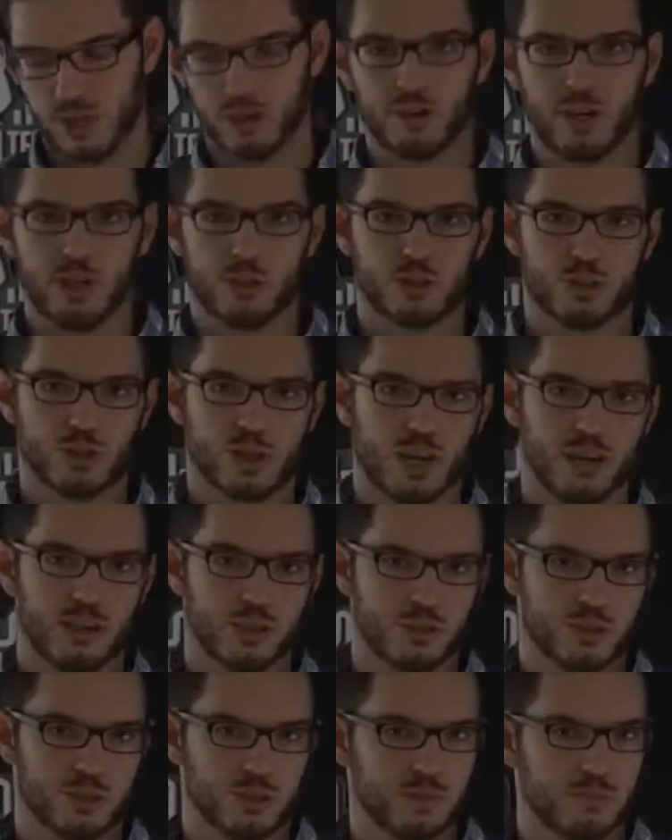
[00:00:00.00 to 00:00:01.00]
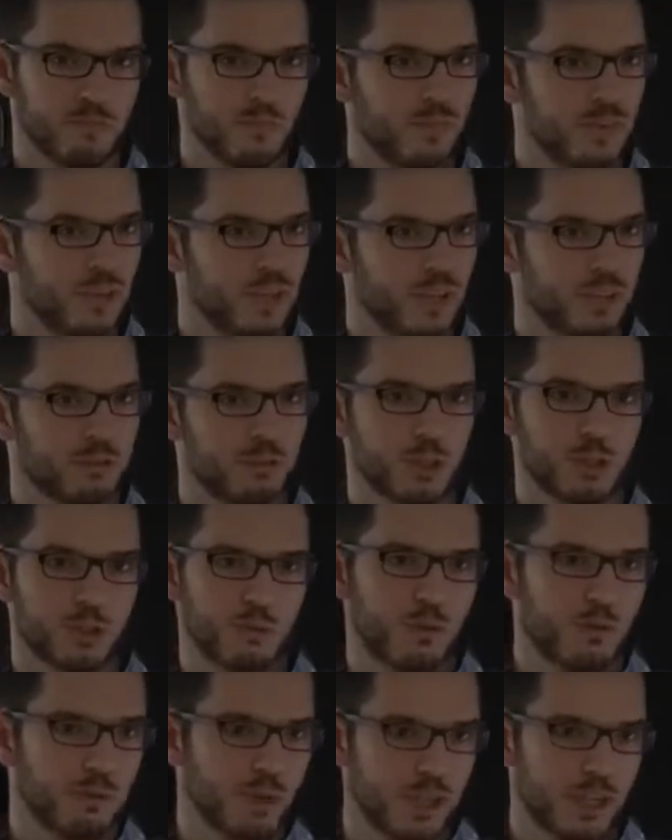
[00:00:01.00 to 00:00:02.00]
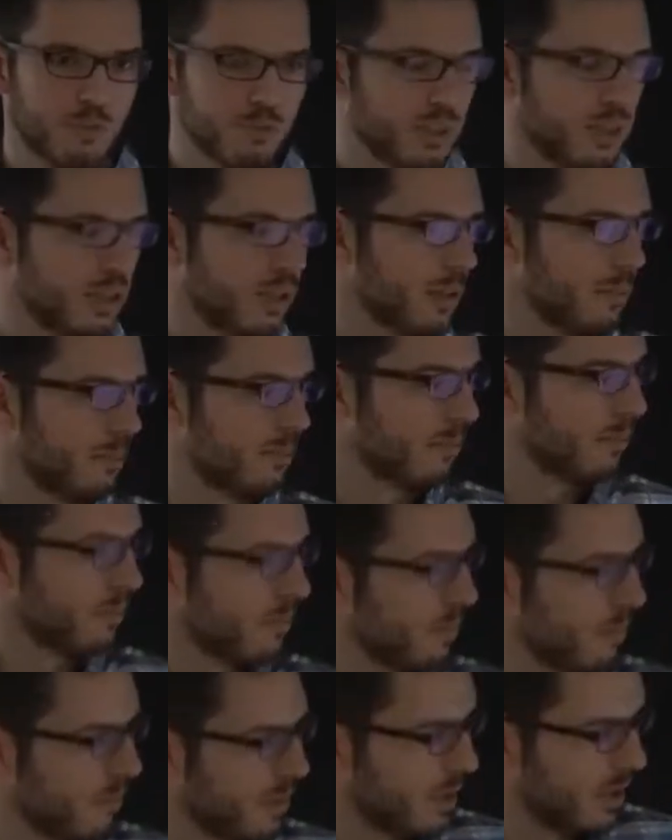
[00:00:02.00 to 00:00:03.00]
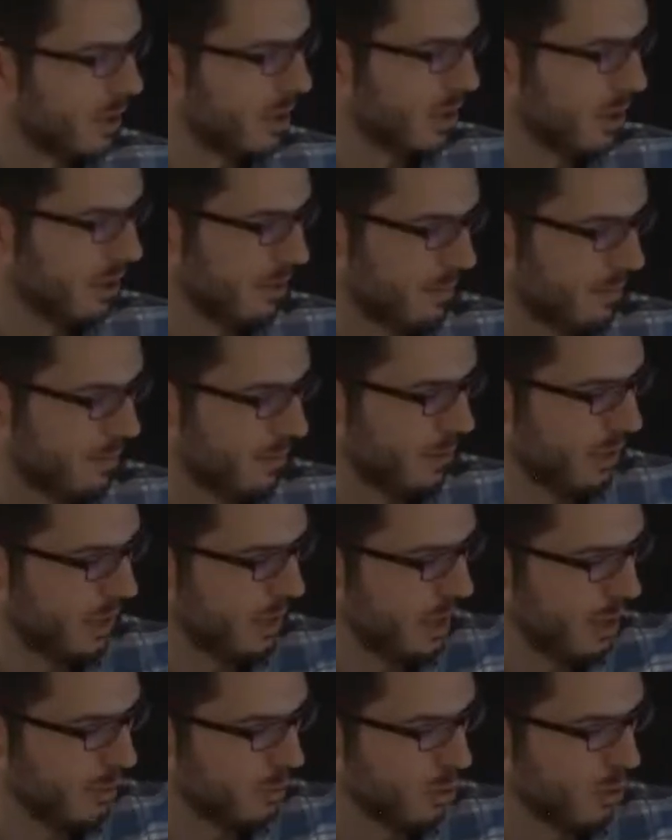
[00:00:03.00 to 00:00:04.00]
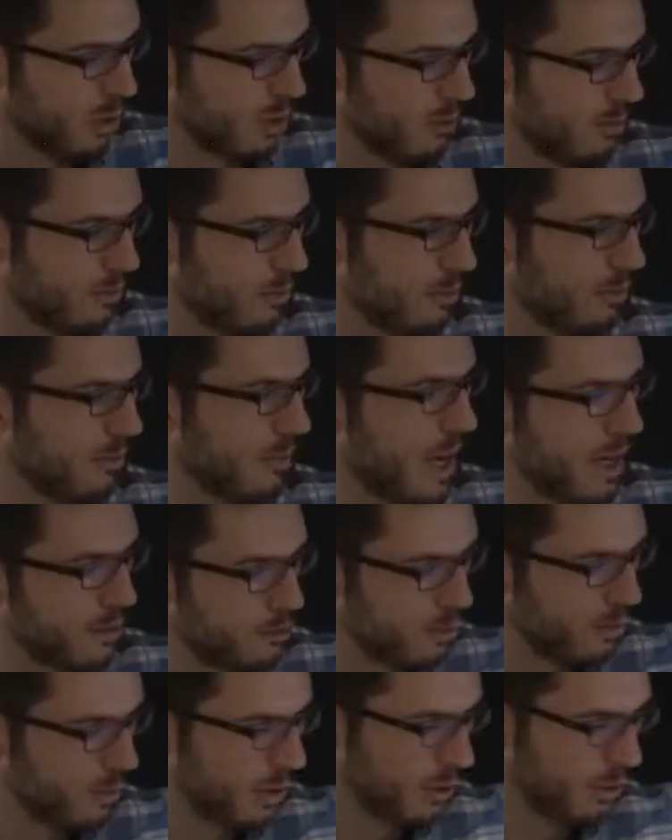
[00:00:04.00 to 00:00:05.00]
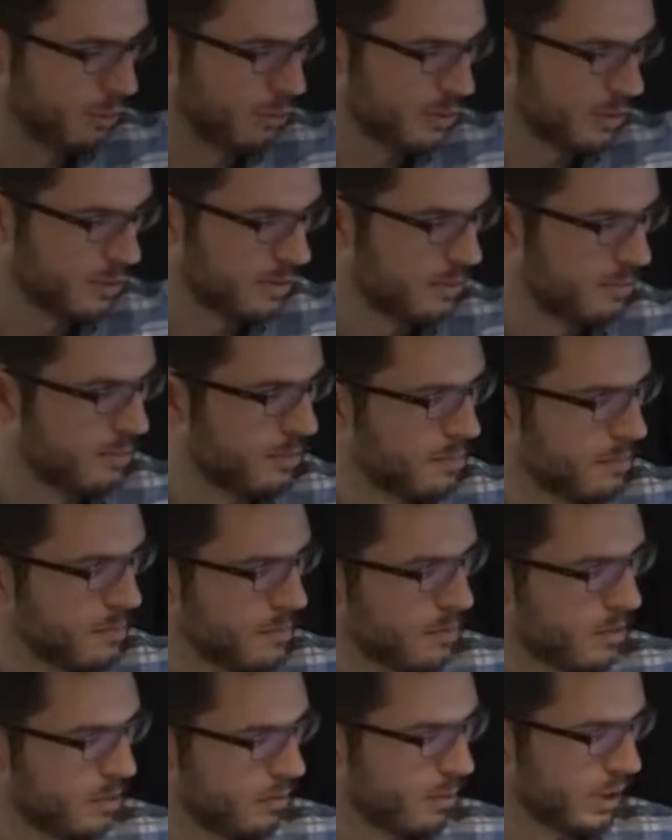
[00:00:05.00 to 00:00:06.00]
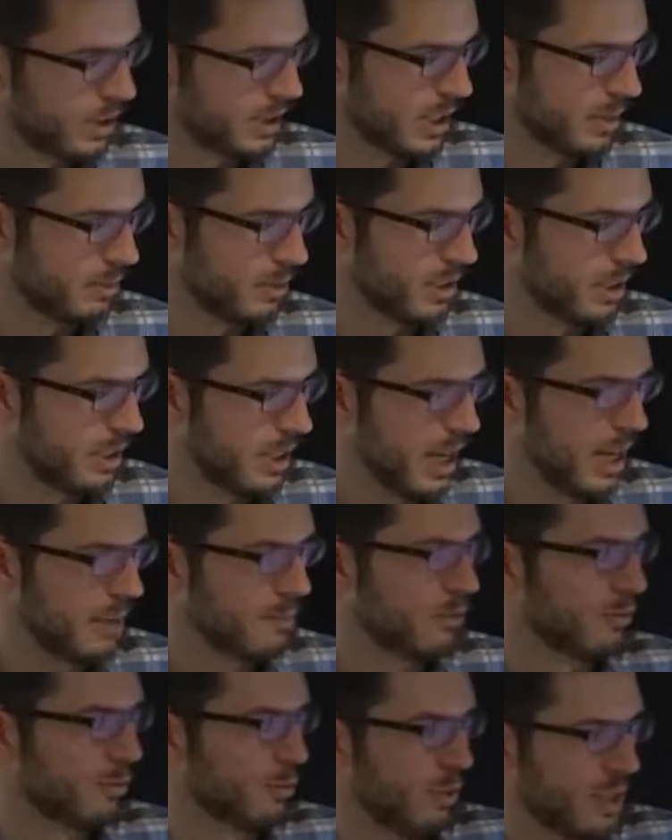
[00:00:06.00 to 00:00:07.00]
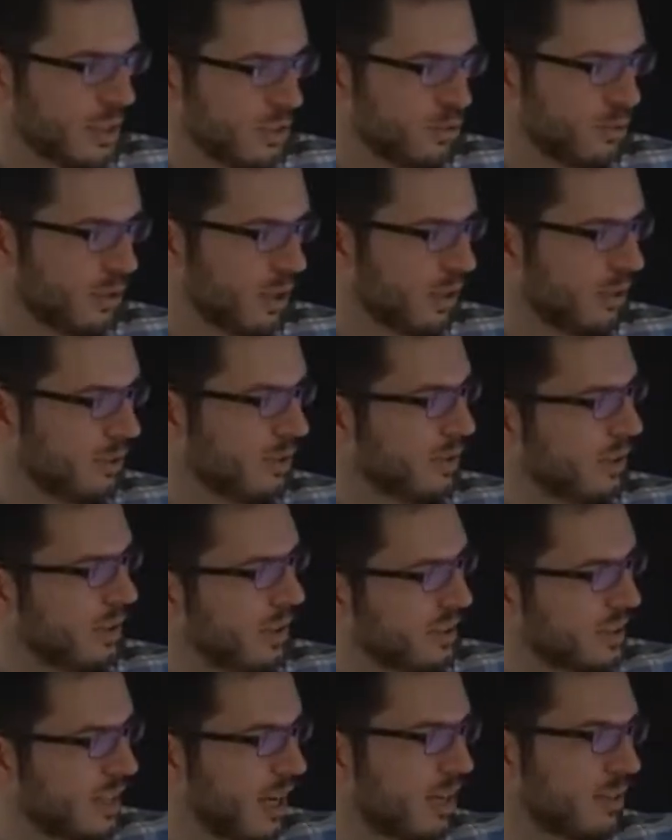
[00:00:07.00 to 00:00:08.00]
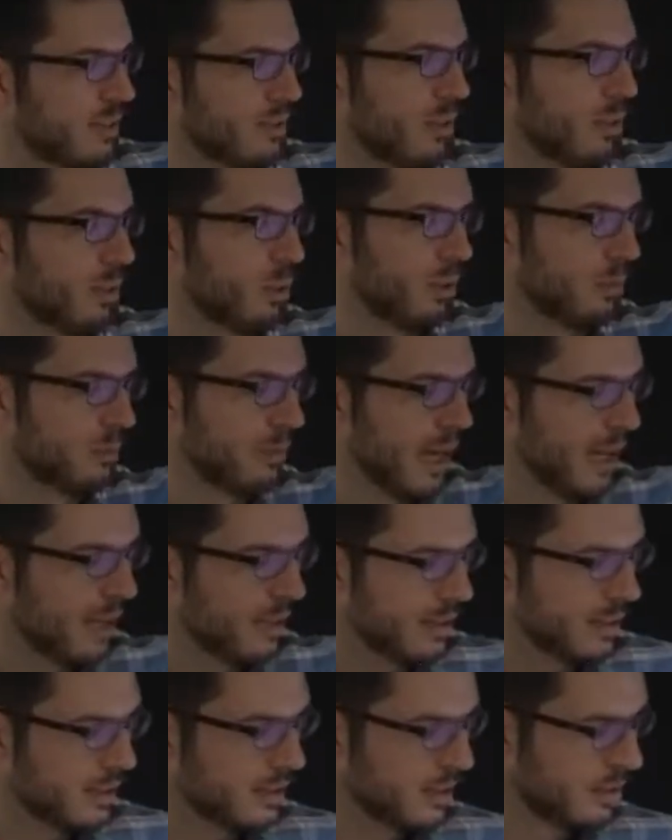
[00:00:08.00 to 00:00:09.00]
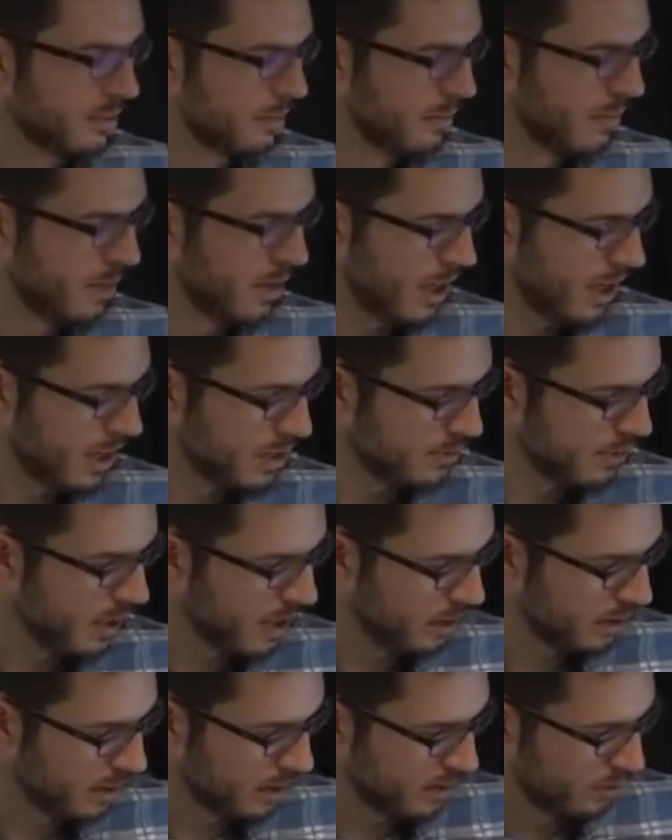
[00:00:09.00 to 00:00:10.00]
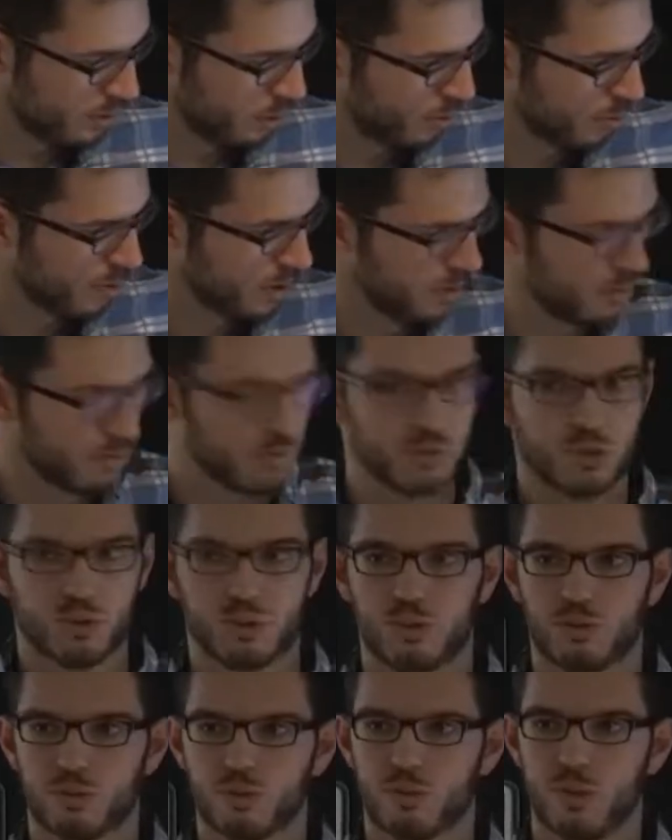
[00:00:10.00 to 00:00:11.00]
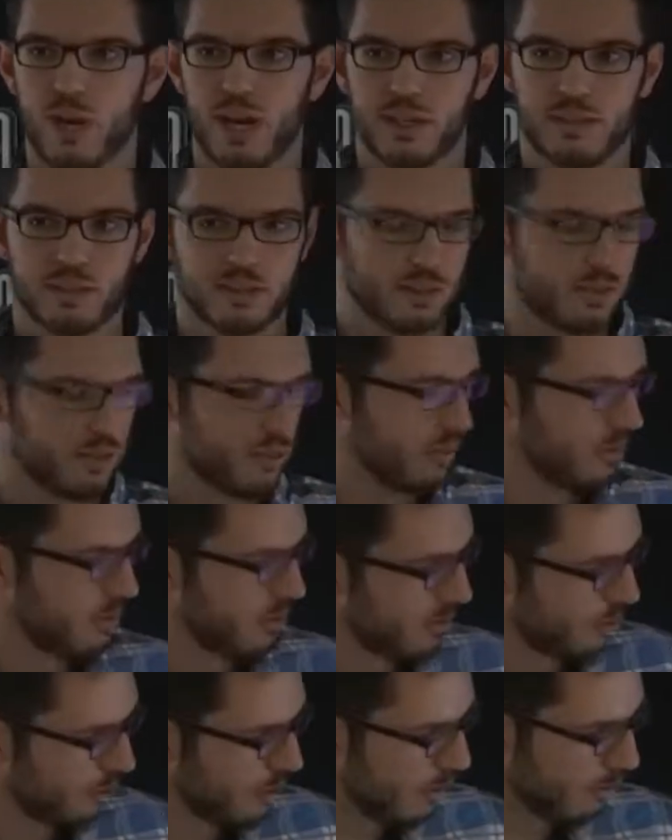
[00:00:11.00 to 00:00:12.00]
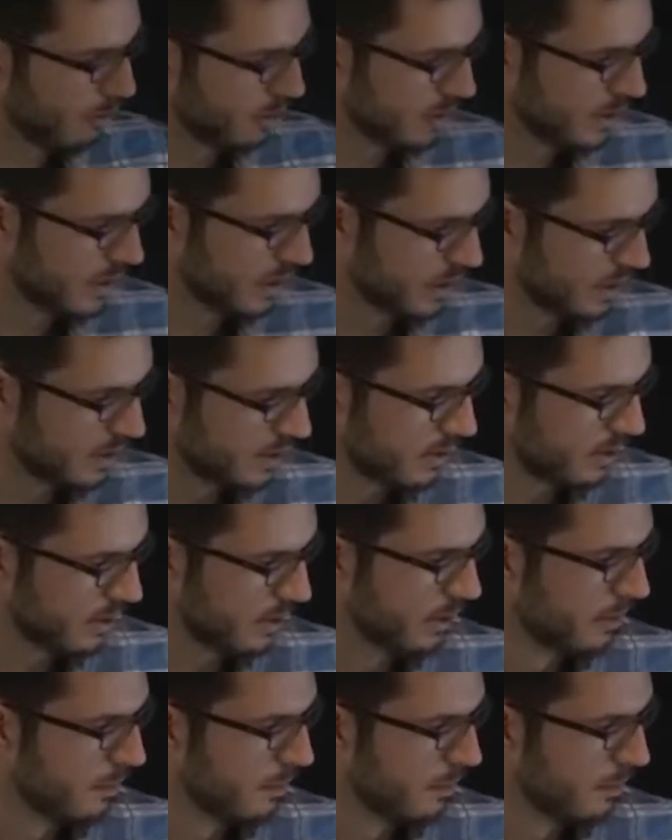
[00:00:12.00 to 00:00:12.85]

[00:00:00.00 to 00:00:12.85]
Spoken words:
generation challenge, in which we were given a number of attributes, for example, the name of a restaurant, in this case, the Golden Palace, as well as human-created references